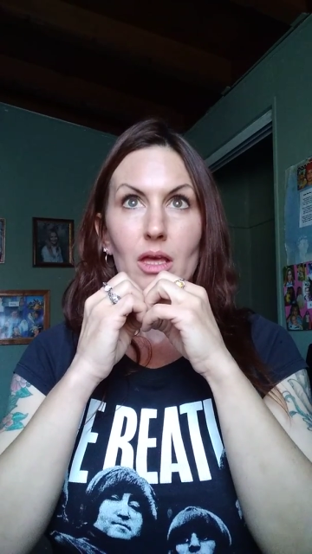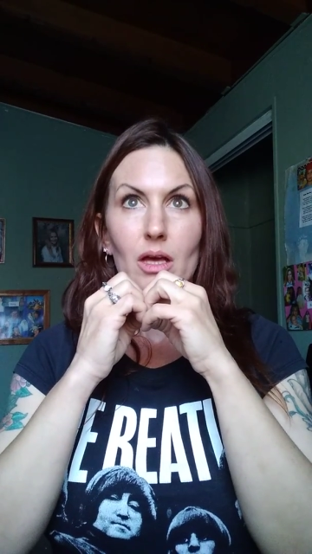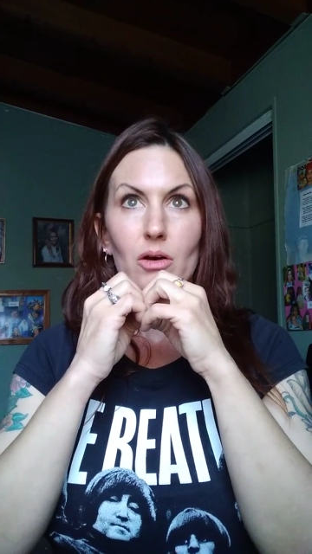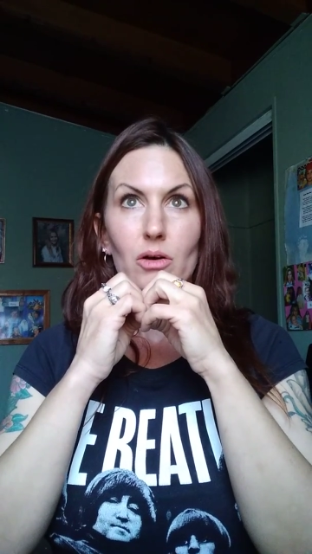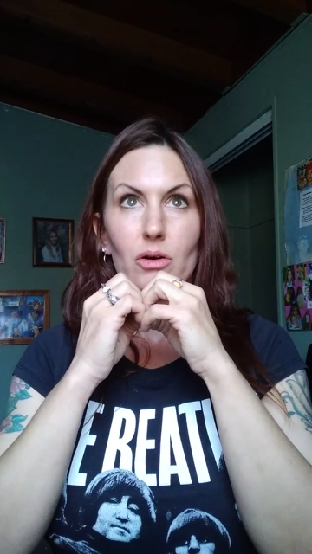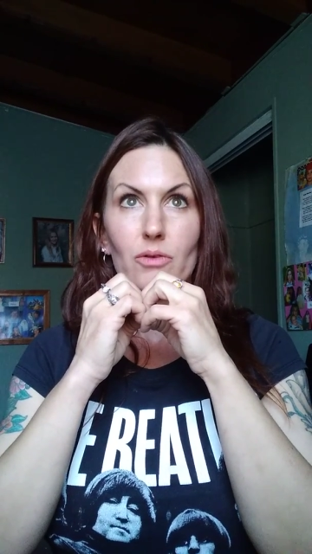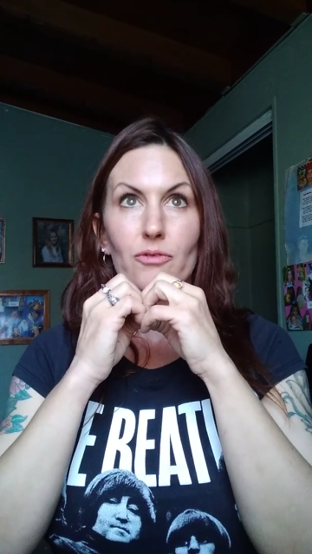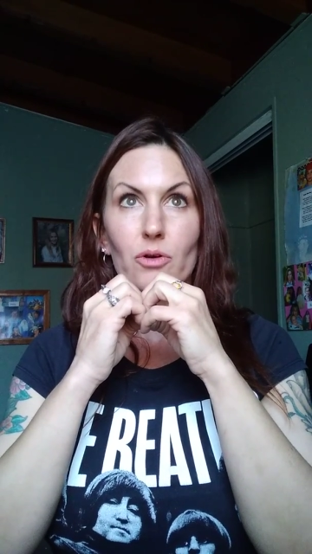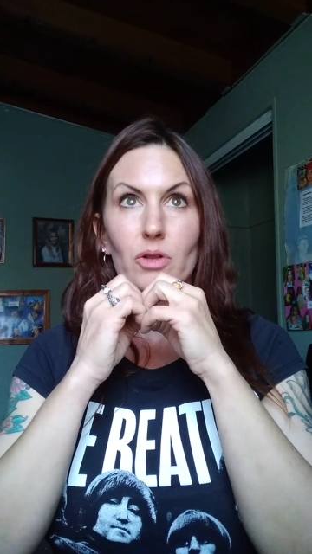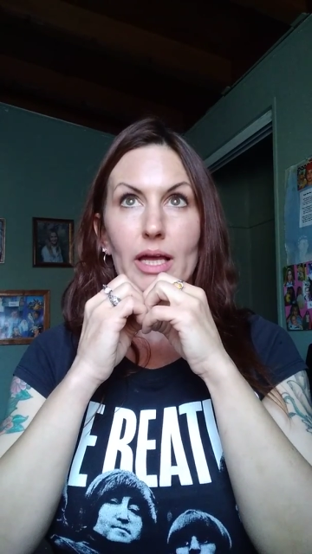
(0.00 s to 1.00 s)

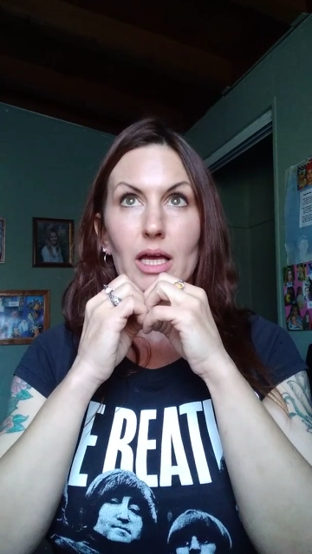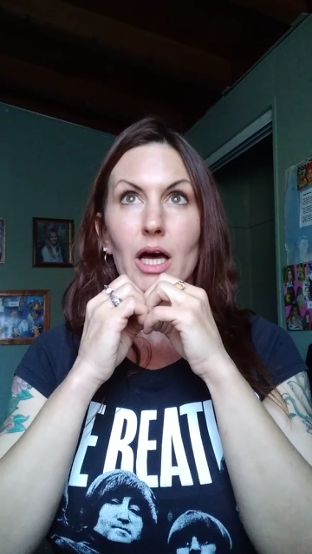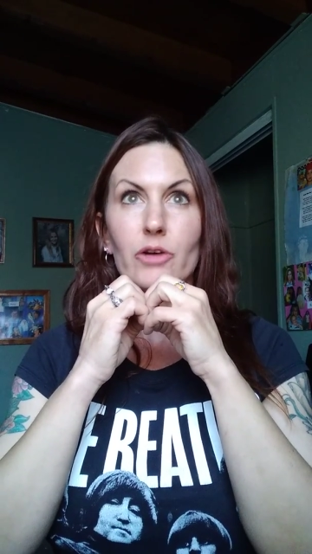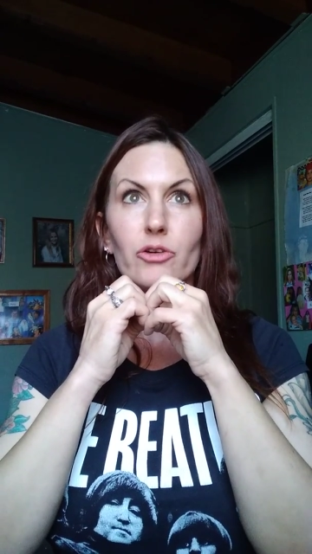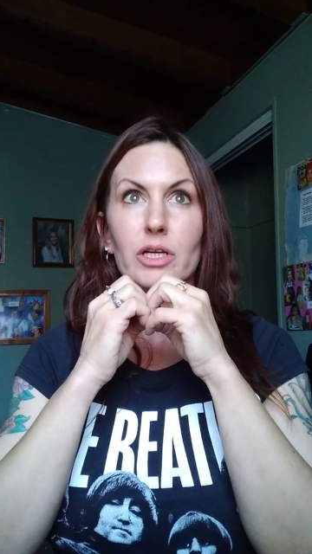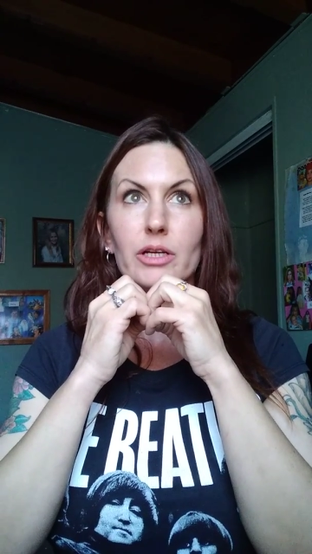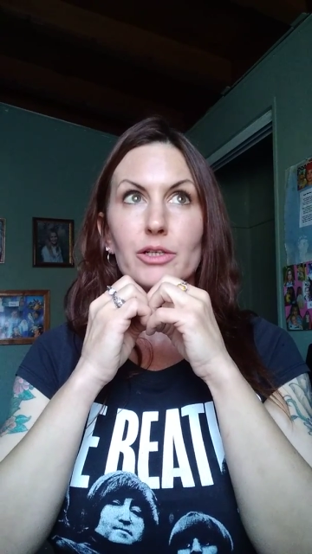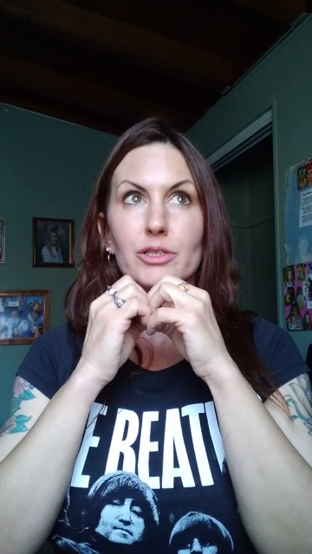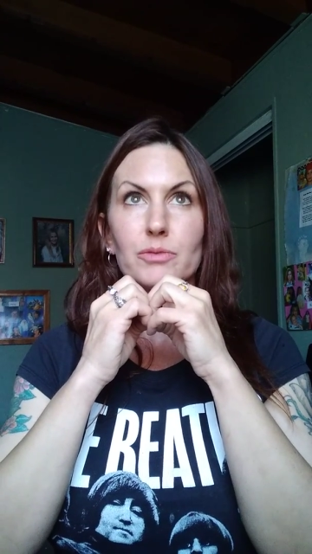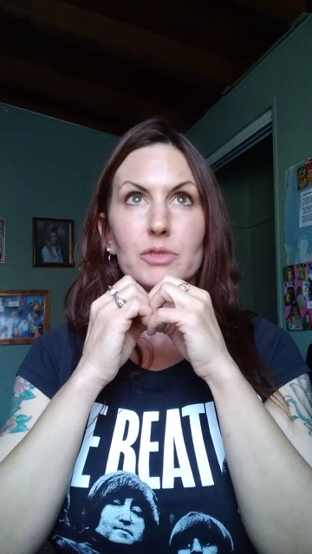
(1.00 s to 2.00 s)
for like 100
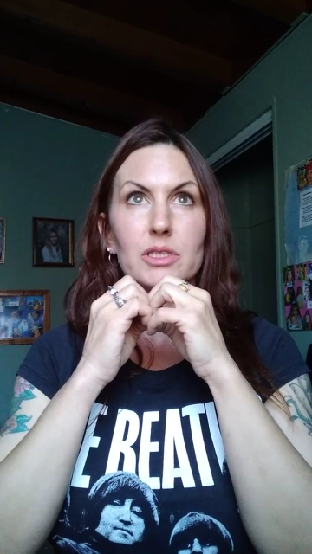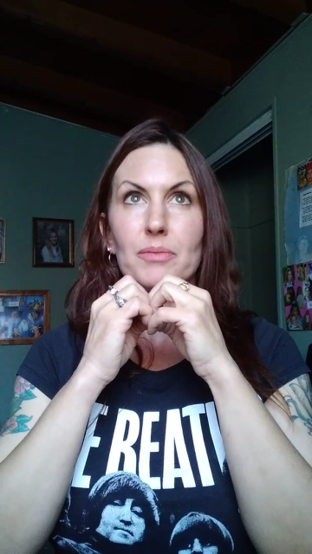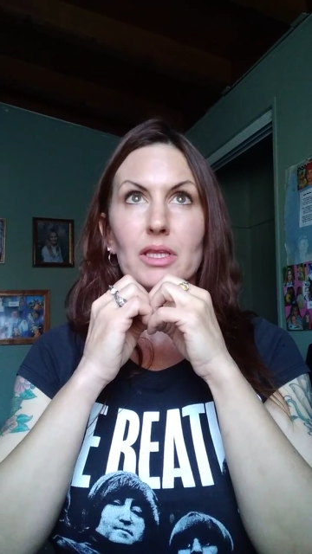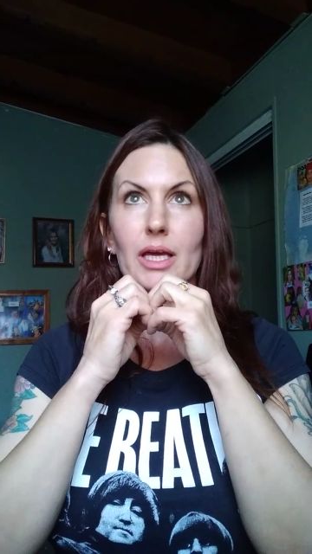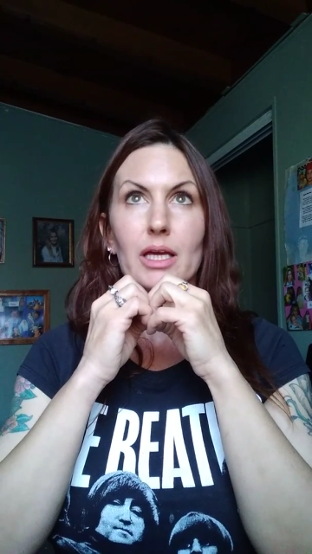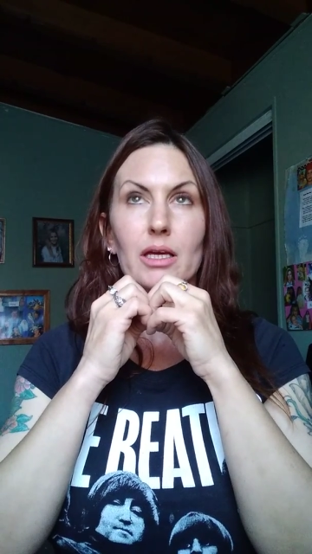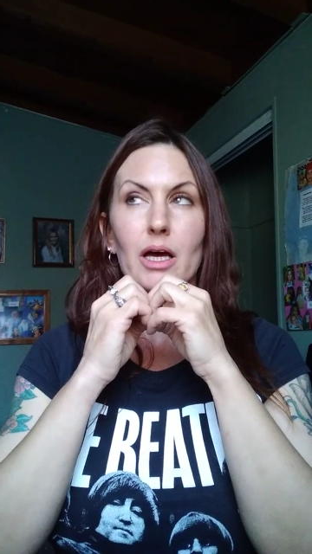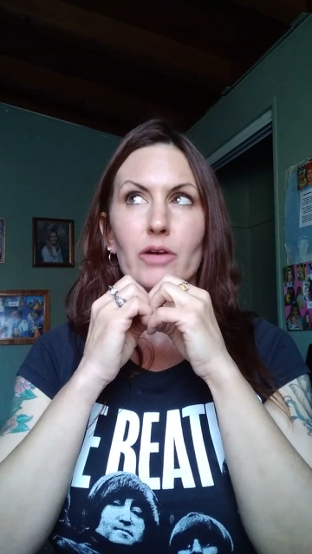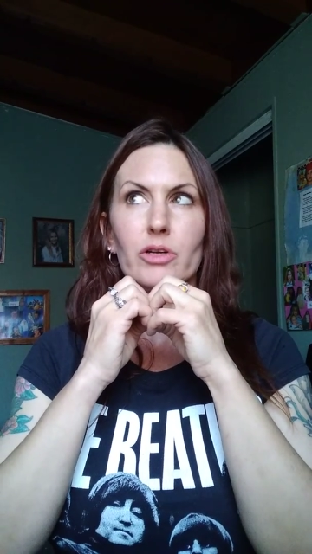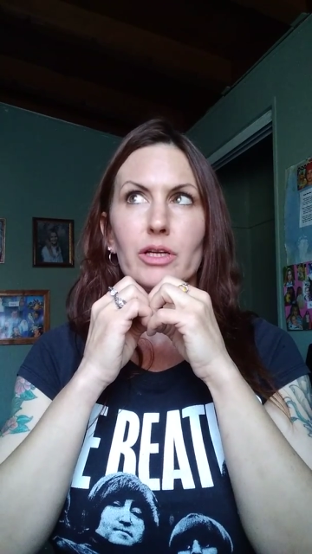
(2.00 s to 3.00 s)
years, it was something like
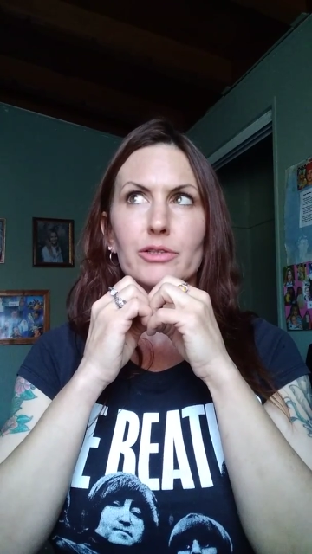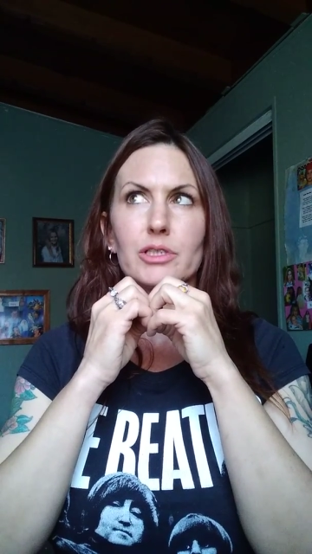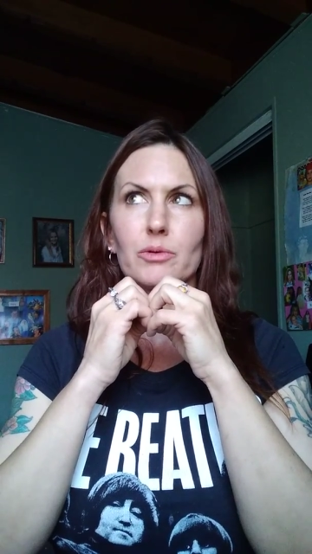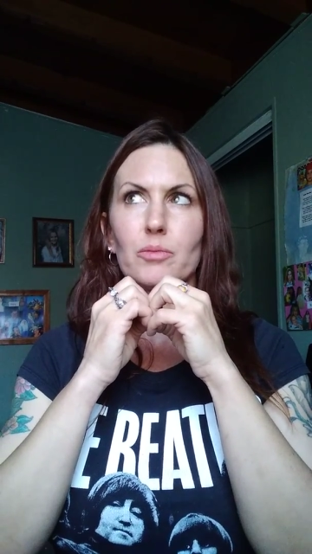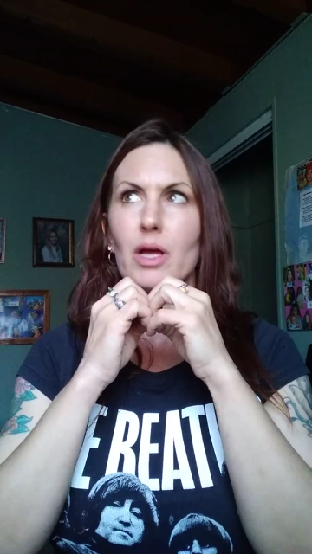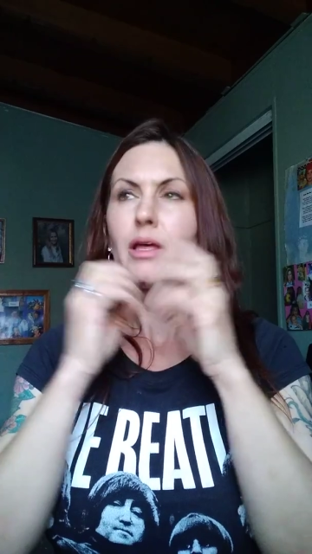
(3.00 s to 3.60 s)
100 years, there